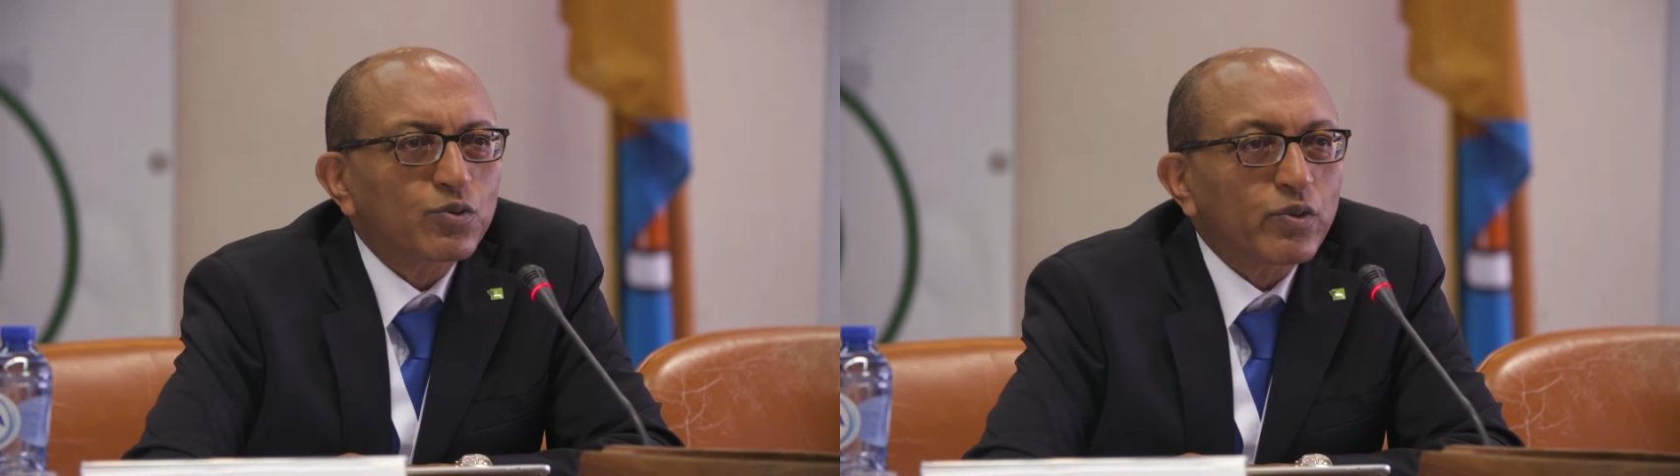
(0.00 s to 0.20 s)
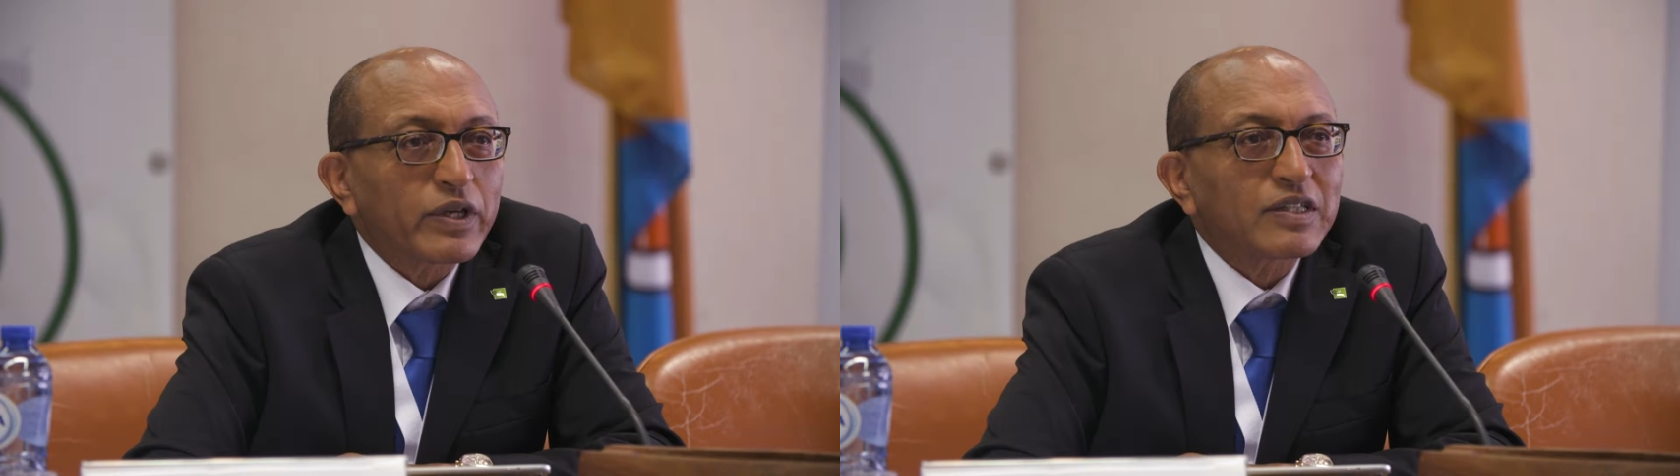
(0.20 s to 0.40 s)

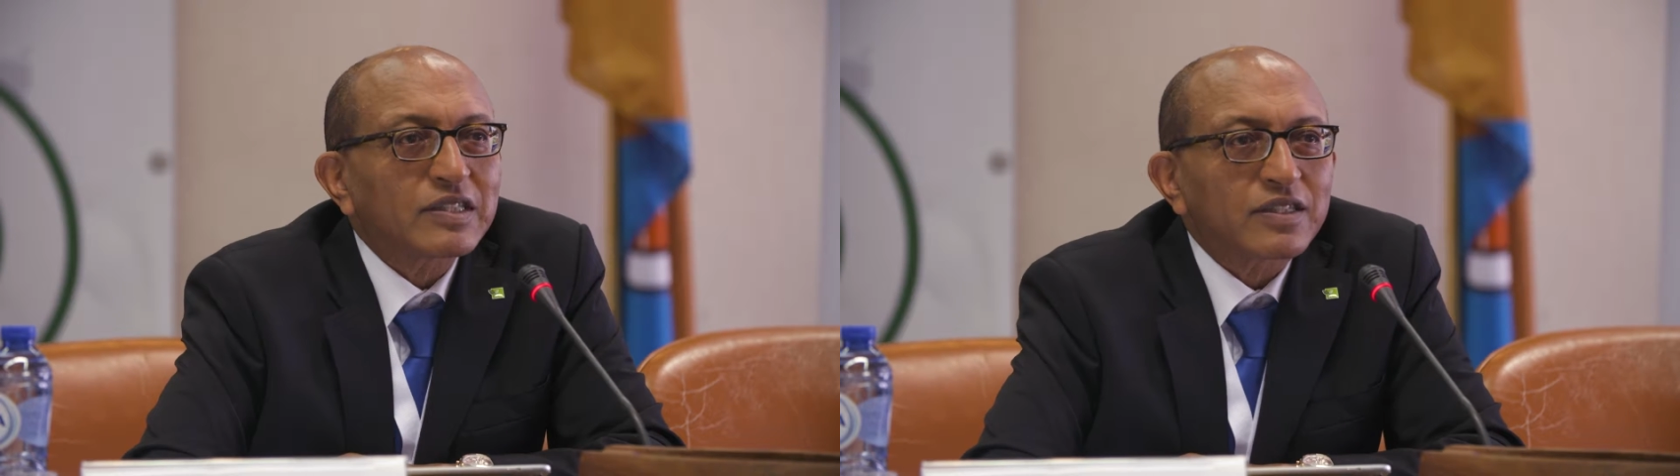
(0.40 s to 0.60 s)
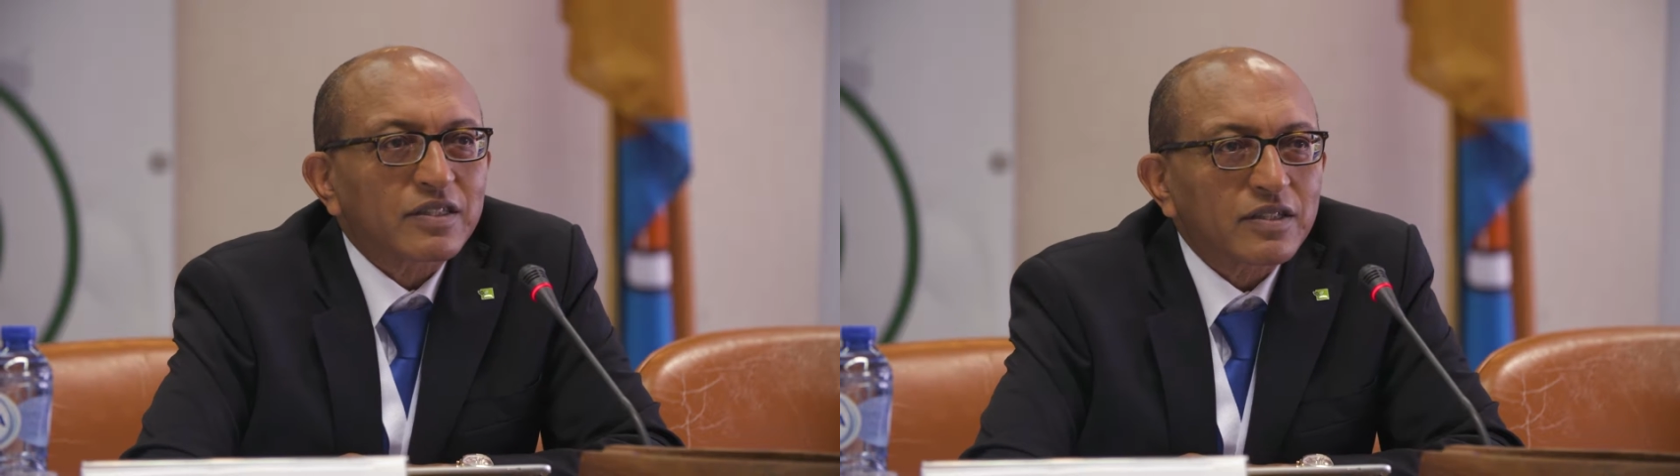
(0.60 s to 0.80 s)

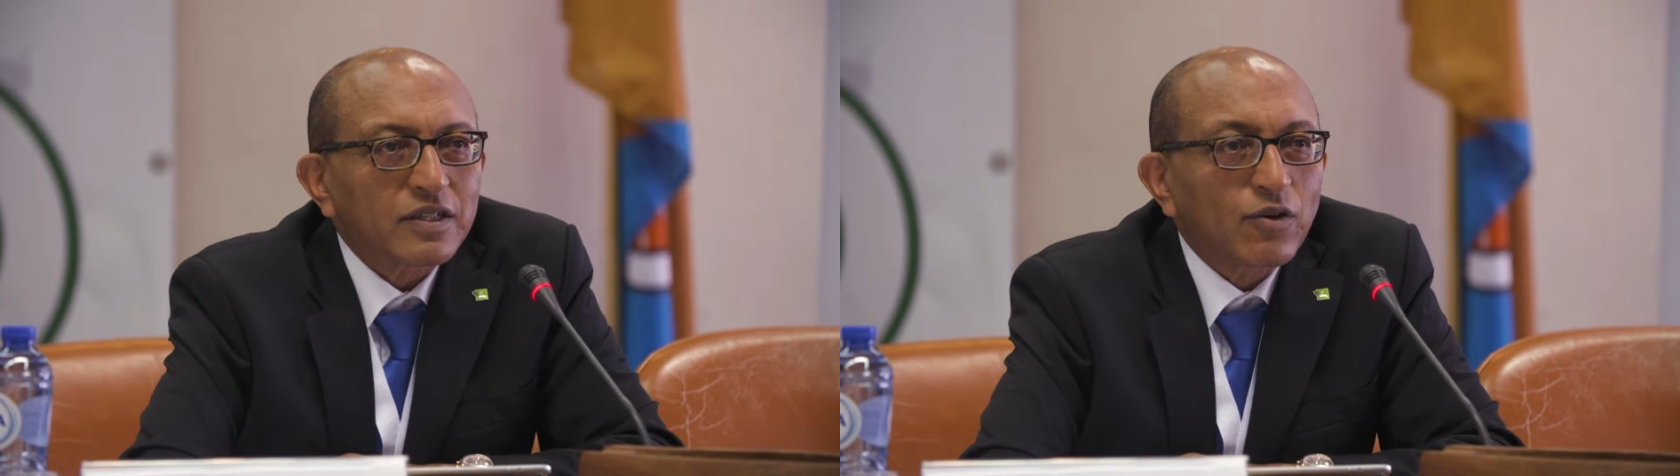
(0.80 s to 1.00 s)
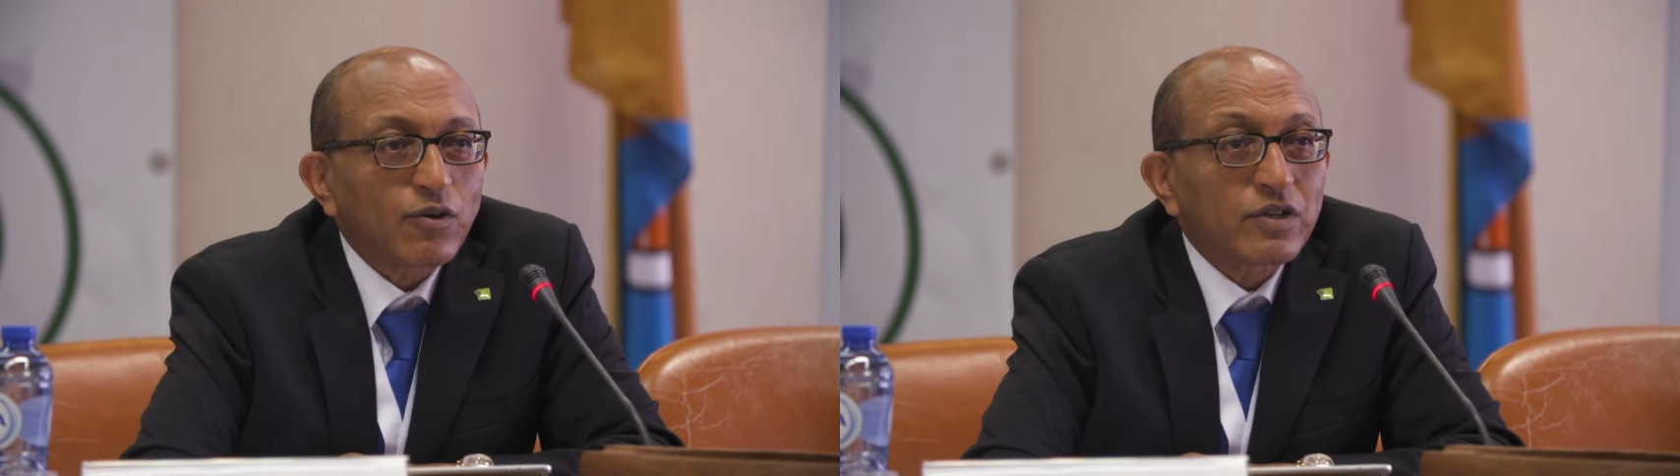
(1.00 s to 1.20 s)

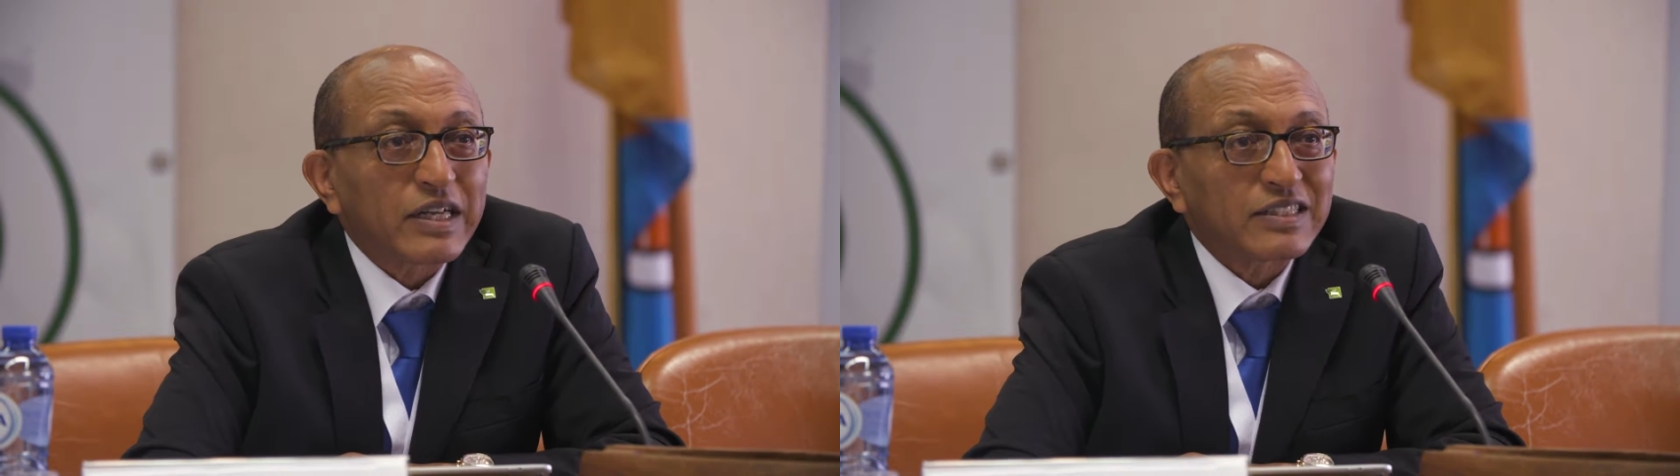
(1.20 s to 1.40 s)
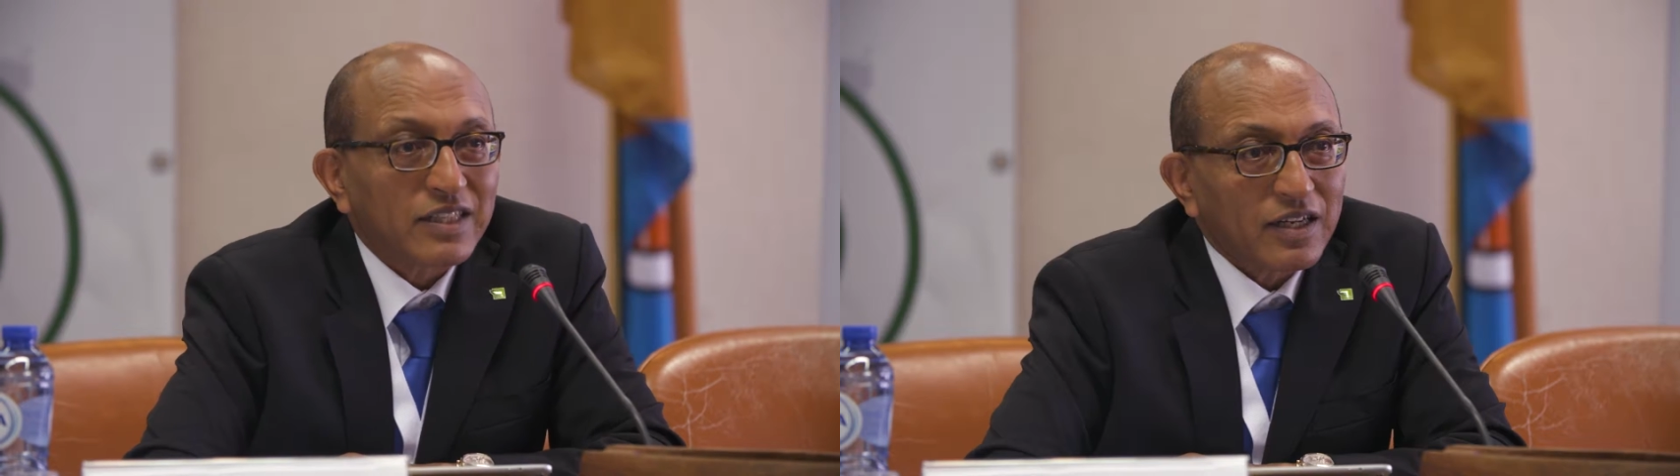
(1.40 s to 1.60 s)
2013 on
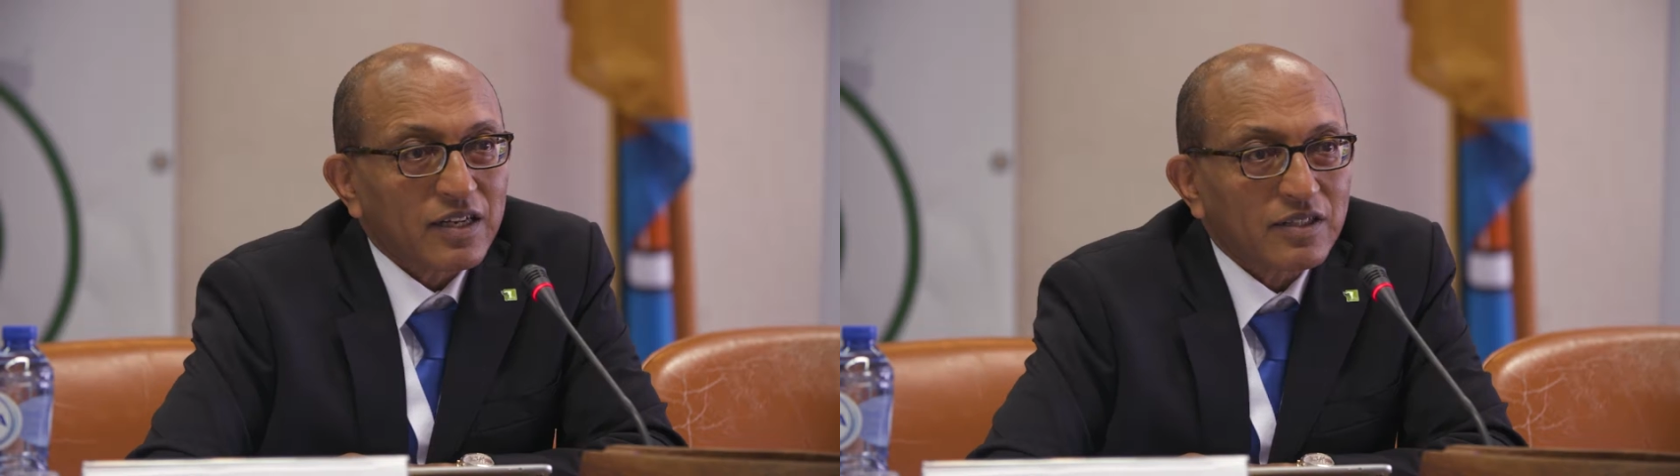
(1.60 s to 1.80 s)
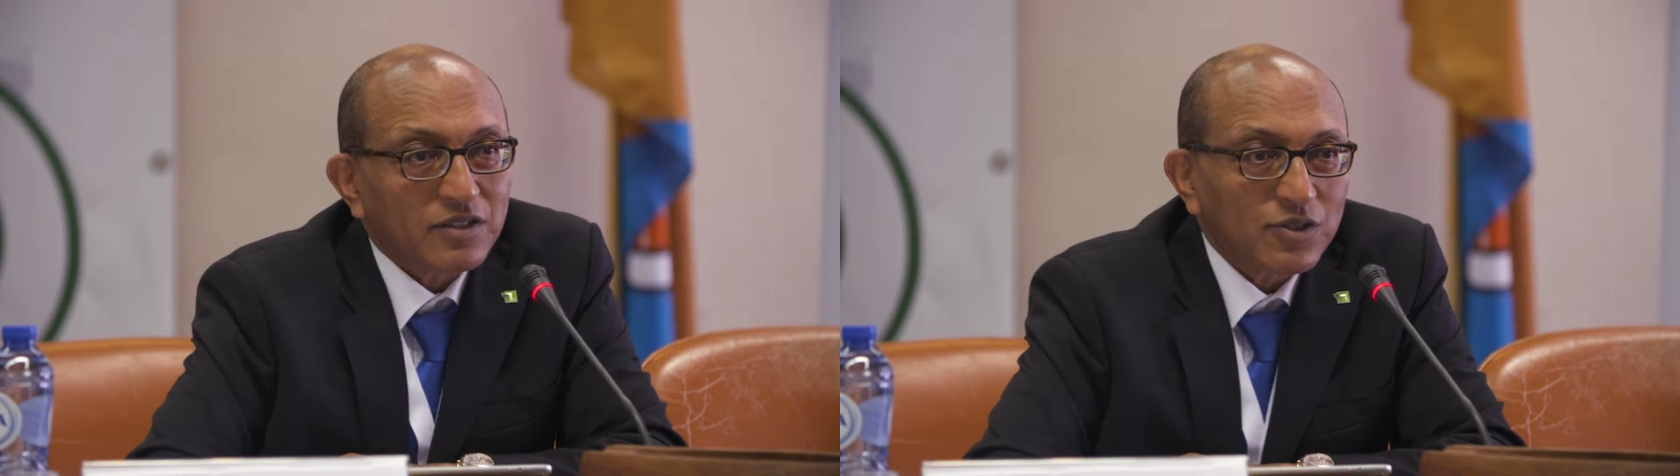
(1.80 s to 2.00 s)
resilience.